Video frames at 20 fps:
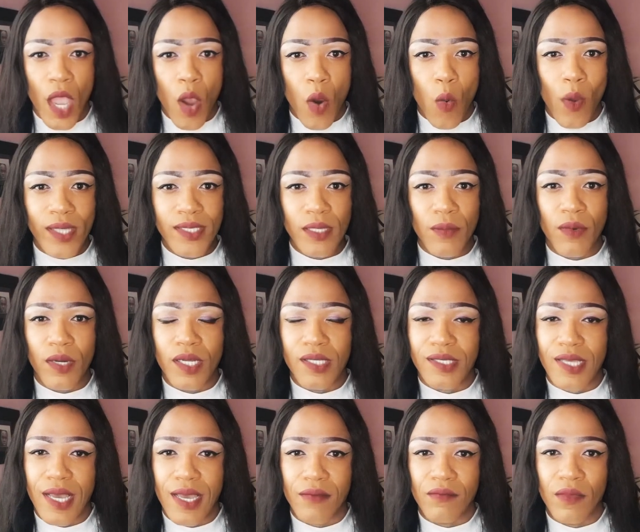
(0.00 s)
Once upon a
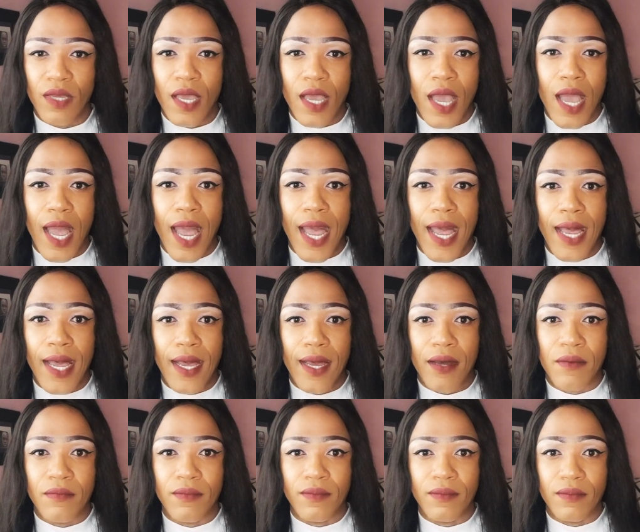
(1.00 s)
time,
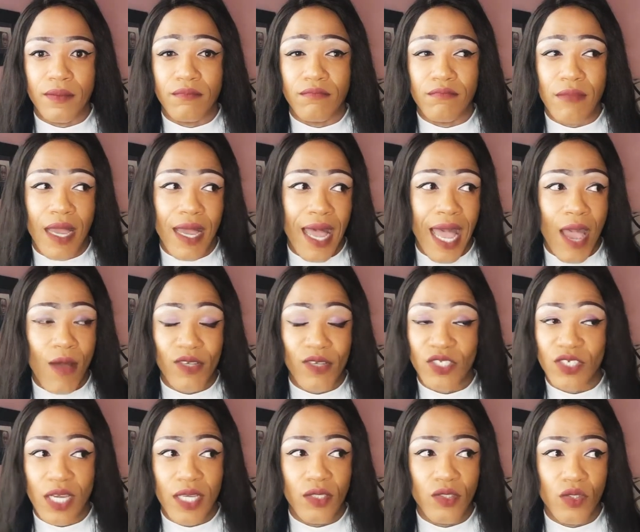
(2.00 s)
I was
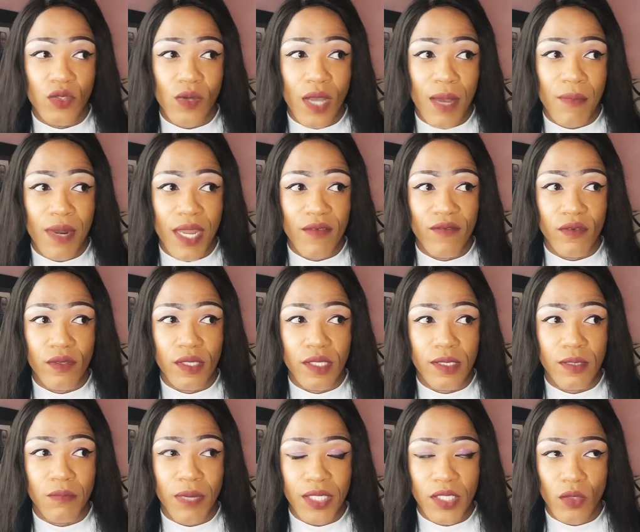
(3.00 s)
trying to apply for this
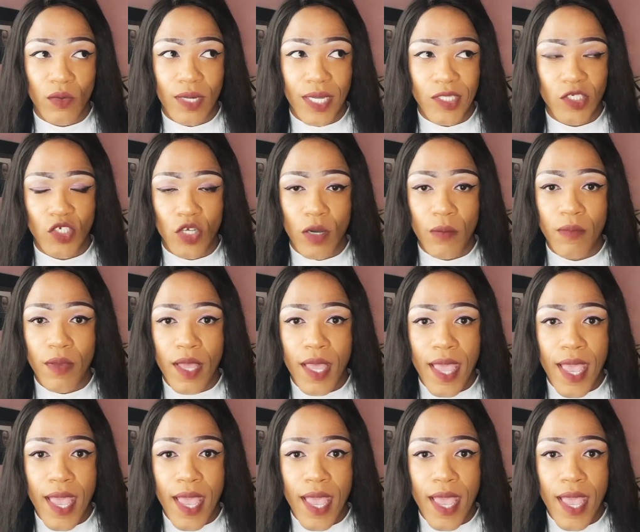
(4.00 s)
particular job.